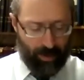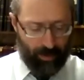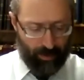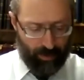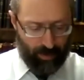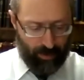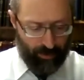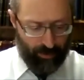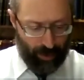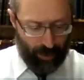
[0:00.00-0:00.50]

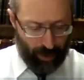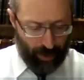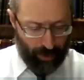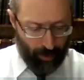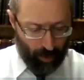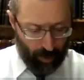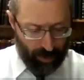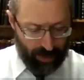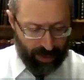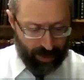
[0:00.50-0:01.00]
very
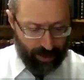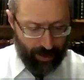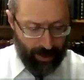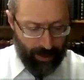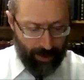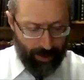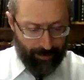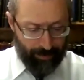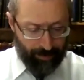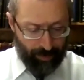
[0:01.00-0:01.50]
moist.
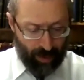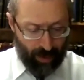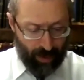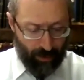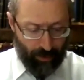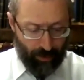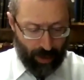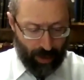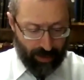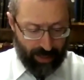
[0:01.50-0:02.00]

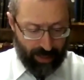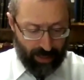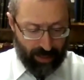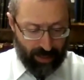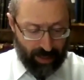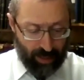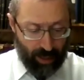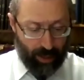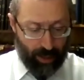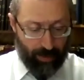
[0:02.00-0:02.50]
But chaziz,
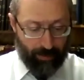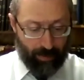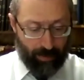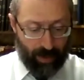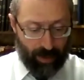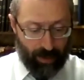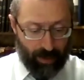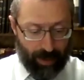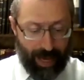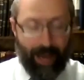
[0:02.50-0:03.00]

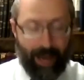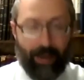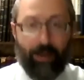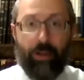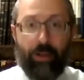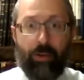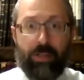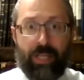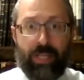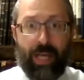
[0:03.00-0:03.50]
you can't
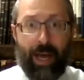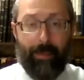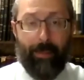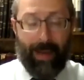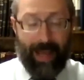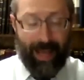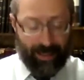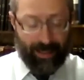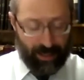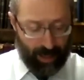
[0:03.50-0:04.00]
use them
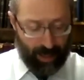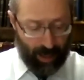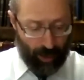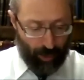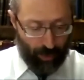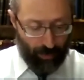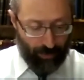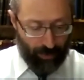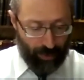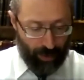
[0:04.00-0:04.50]
as an
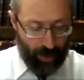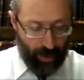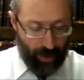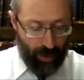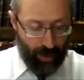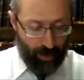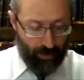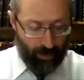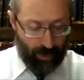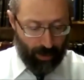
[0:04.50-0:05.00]
eruv.
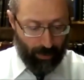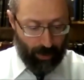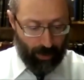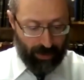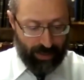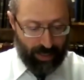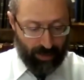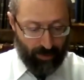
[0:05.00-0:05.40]
The Gemara says,